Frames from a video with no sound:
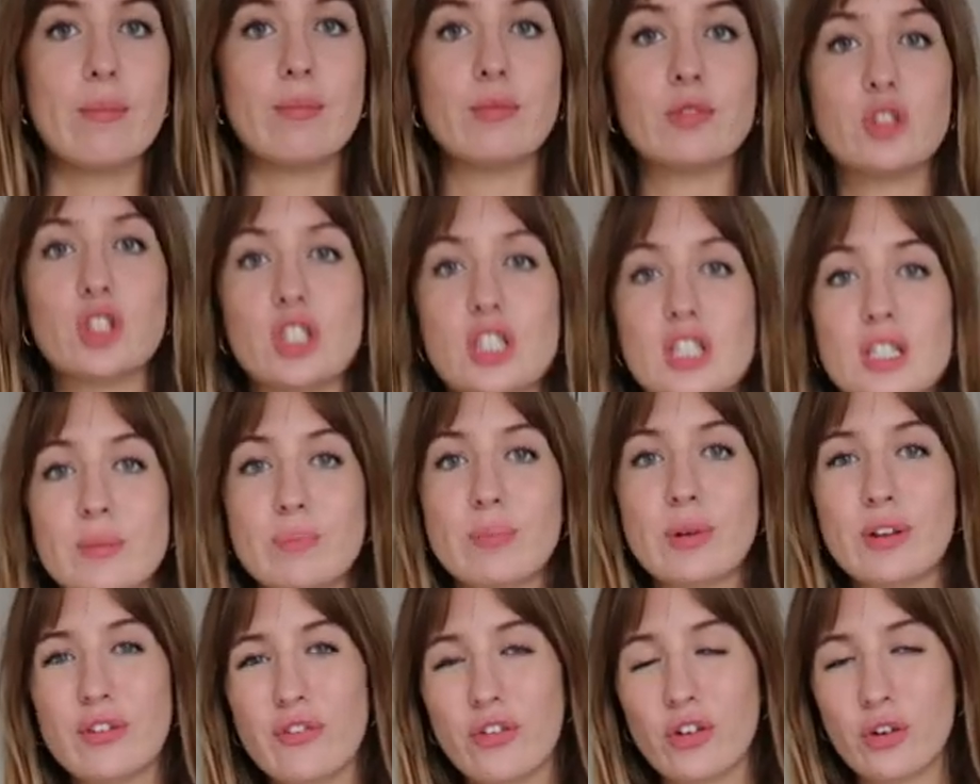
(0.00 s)
Just
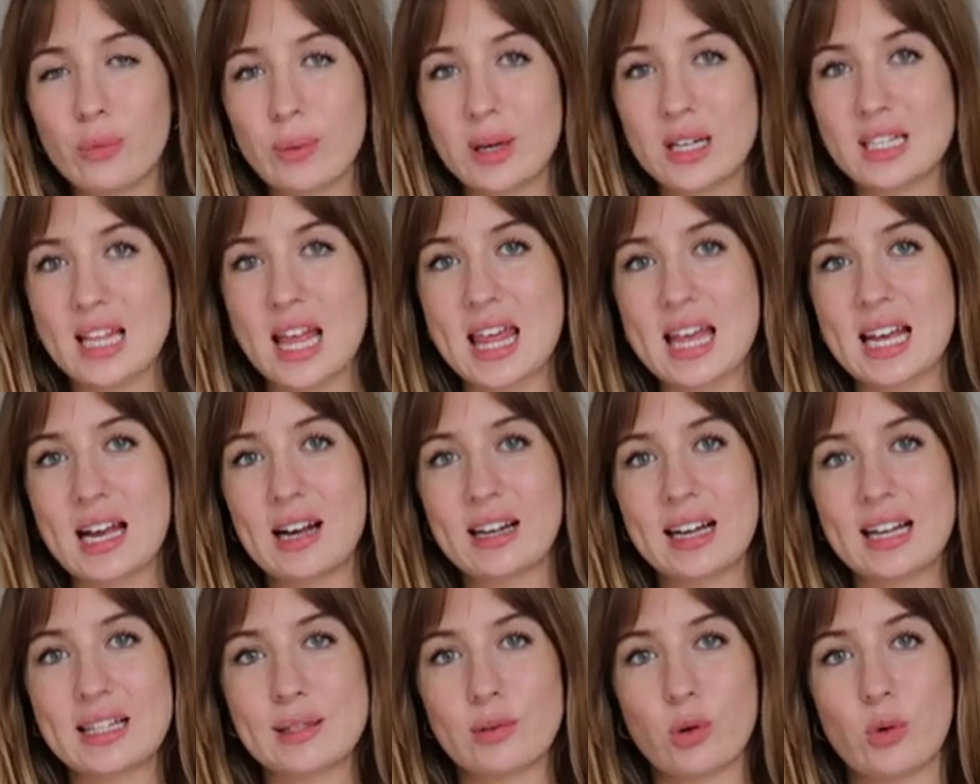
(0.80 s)
before, because I think I
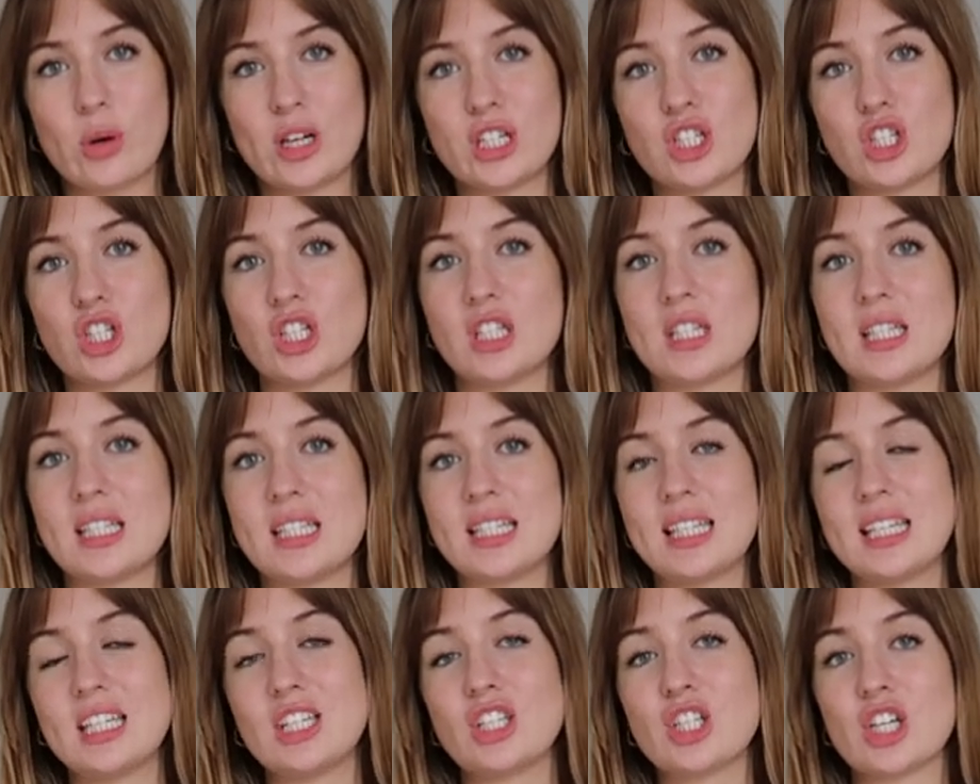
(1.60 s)
get some questions, the
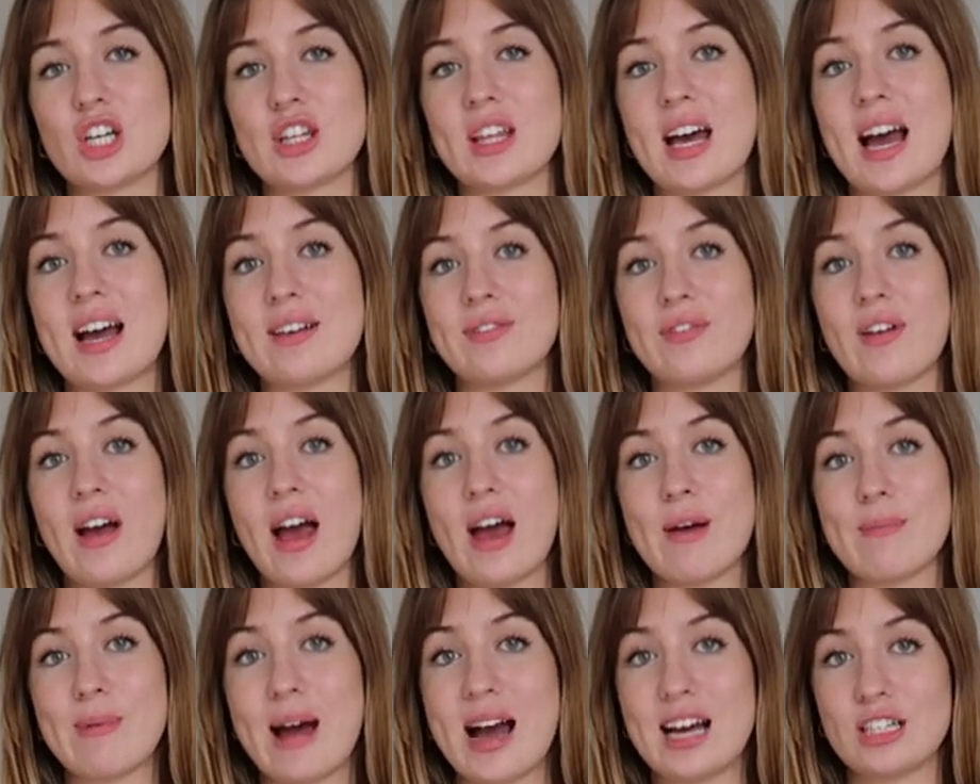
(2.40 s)
t-shirt that
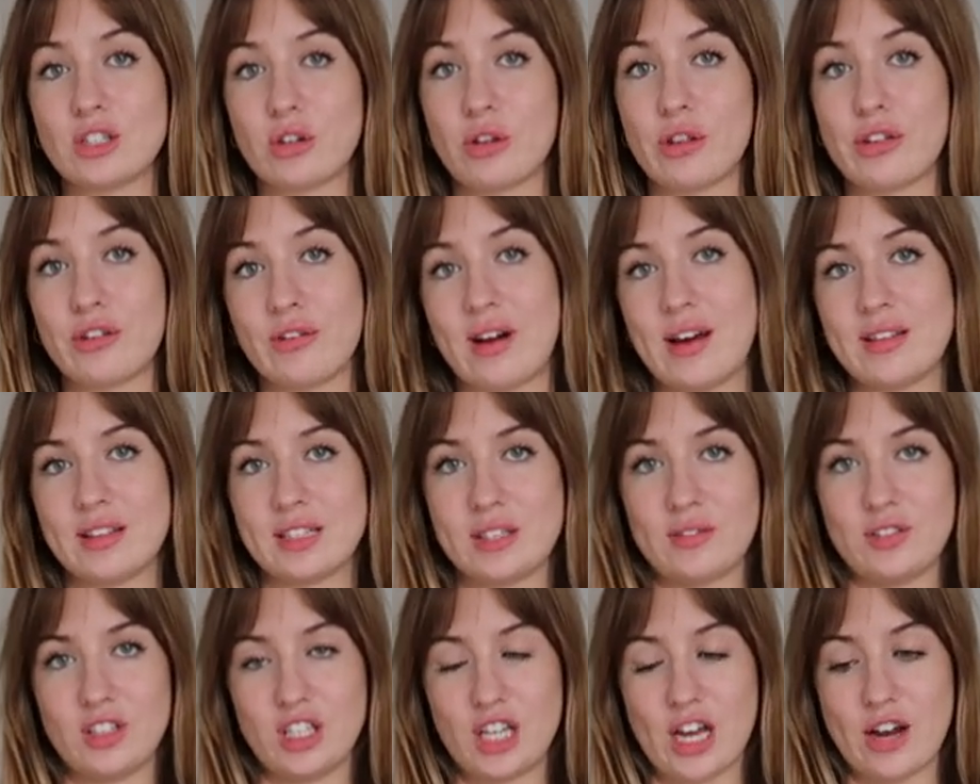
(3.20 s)
I've had on throughout
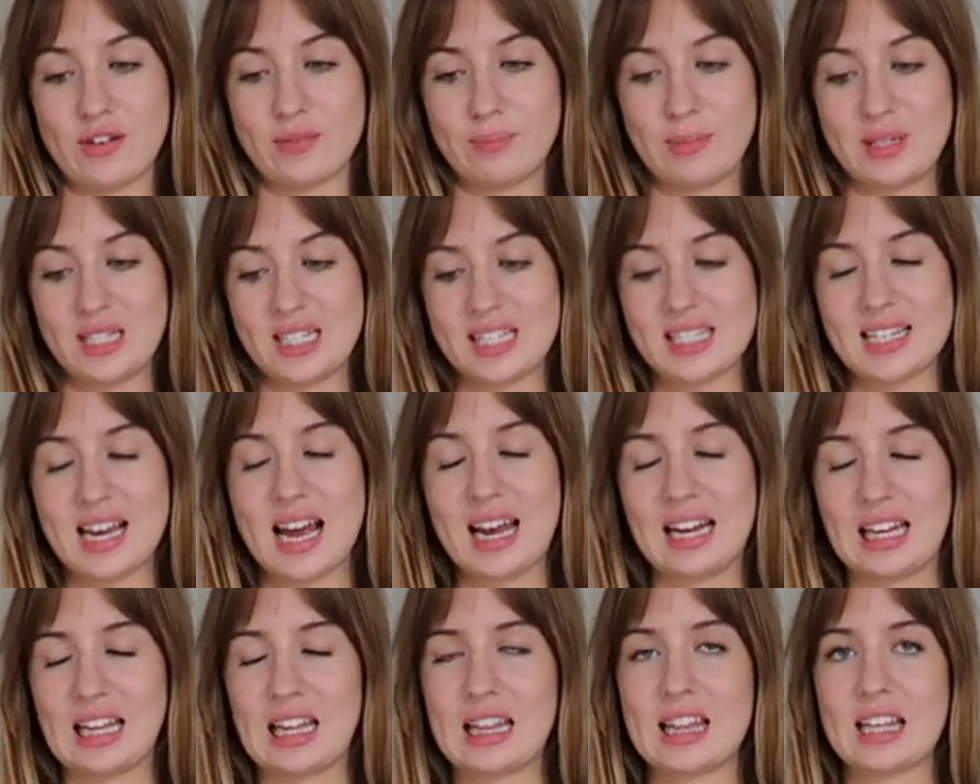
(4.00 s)
this video and been
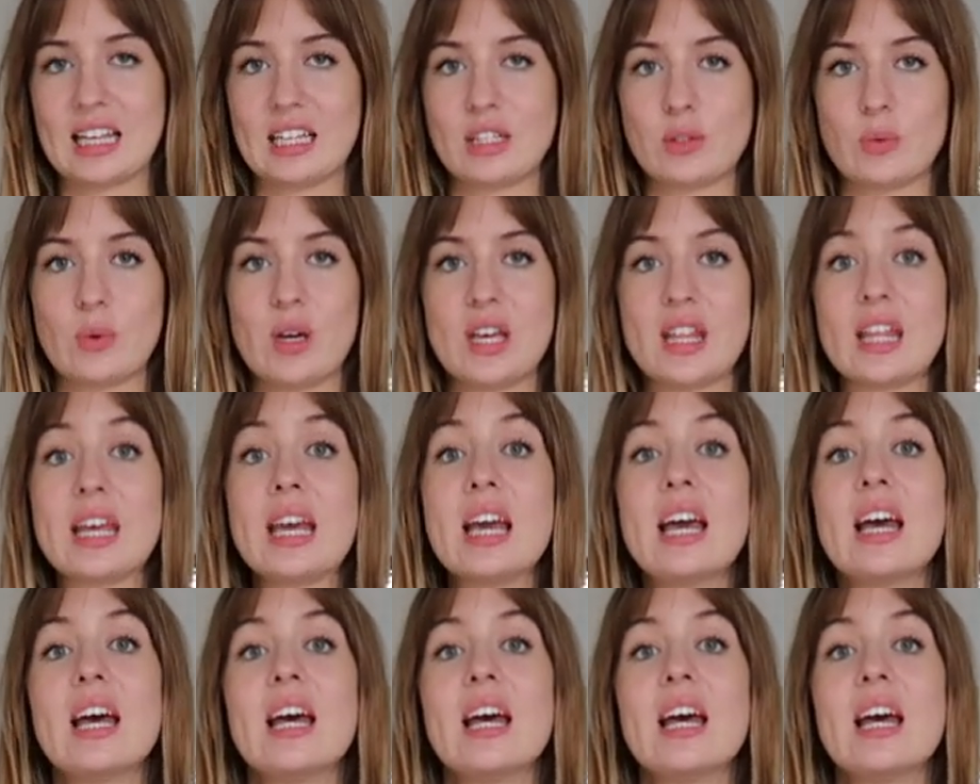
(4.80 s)
styling things with